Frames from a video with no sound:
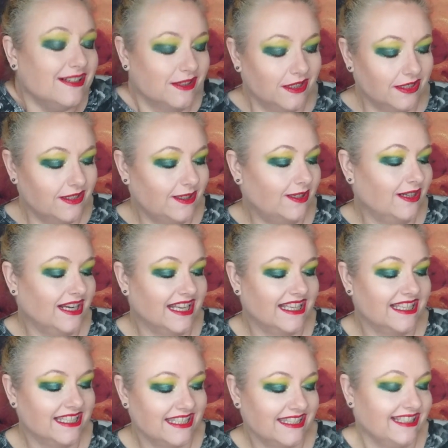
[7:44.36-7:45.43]
Oh,
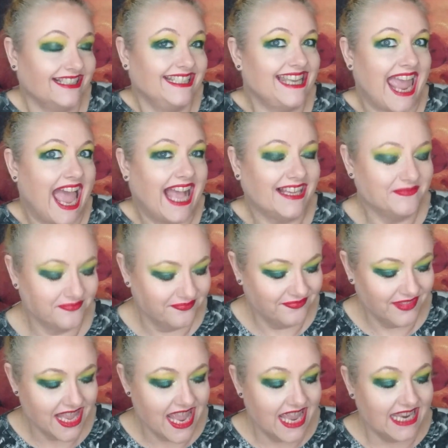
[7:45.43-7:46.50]
yeah.
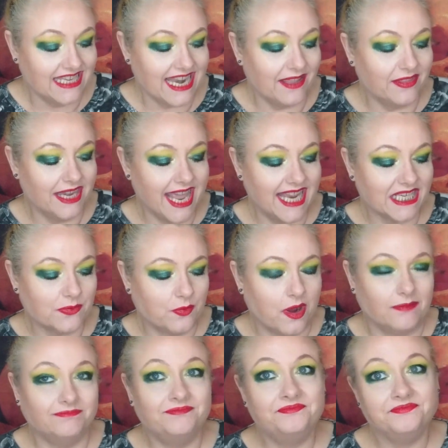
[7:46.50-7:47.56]
Now the next
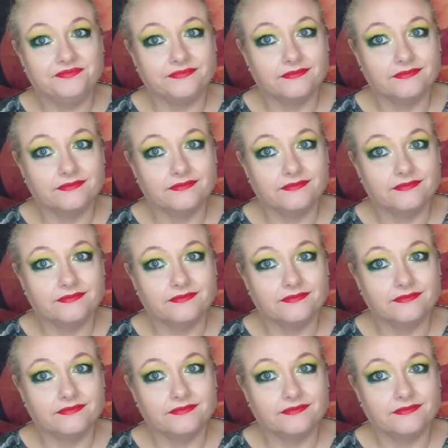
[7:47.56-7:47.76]
one.